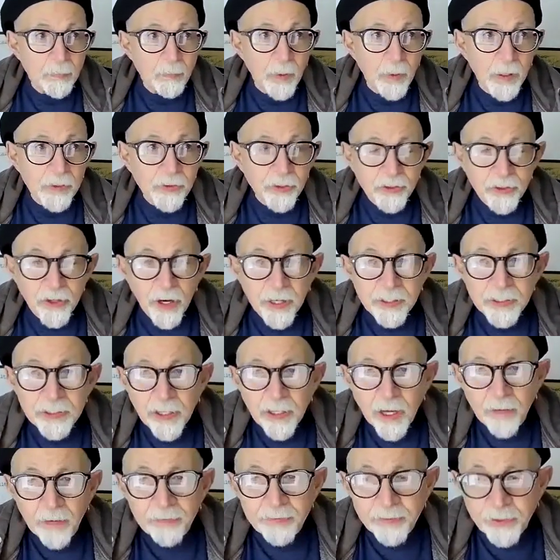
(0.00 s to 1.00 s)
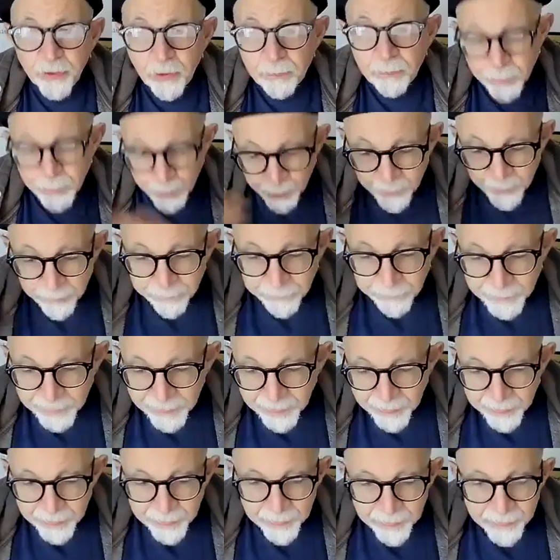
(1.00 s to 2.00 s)
what started off so
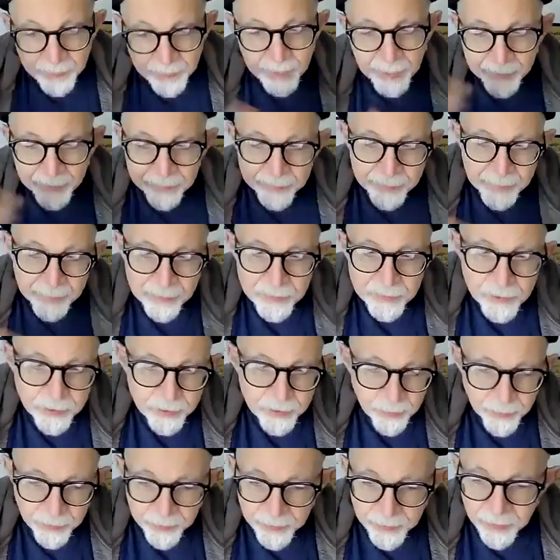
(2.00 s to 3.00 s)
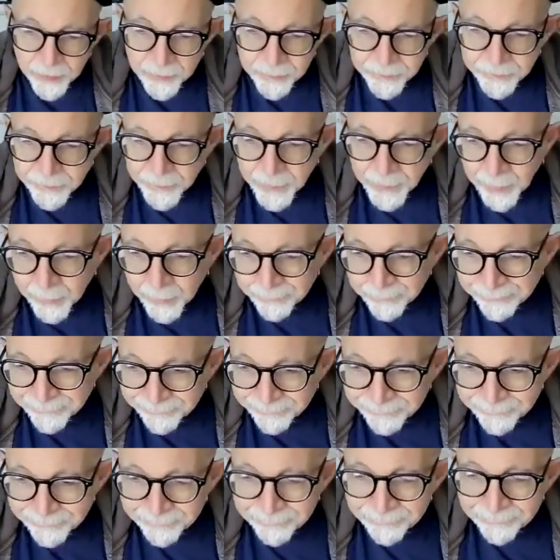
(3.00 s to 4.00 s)
beautifully ended sort of
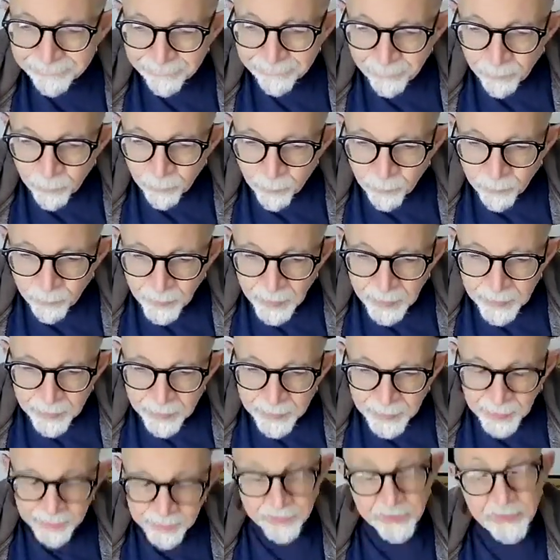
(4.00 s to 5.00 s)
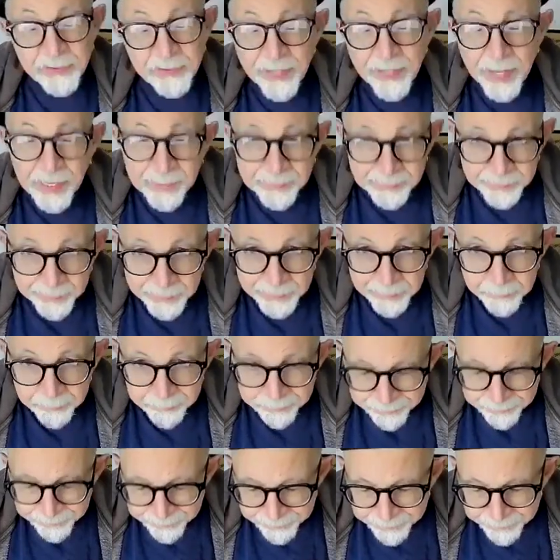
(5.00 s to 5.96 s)
kind of sadly.